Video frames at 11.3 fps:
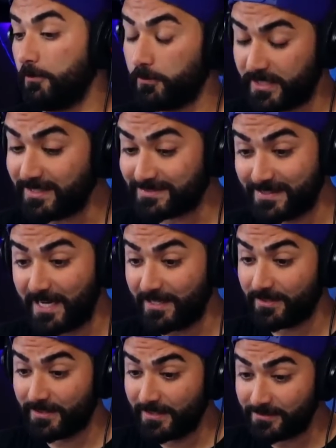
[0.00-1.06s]
With that
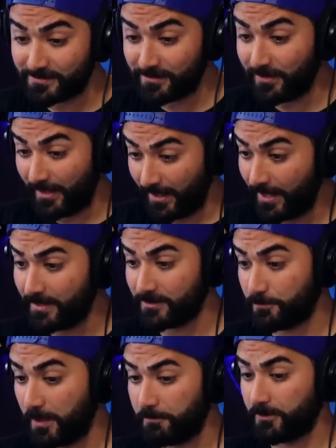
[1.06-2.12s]
said, he still
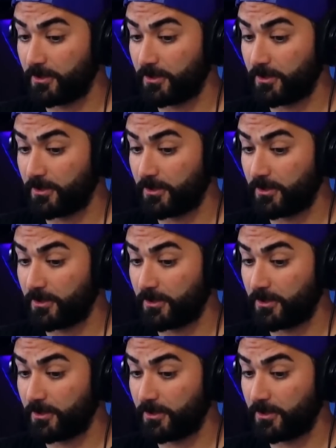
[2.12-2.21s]
has people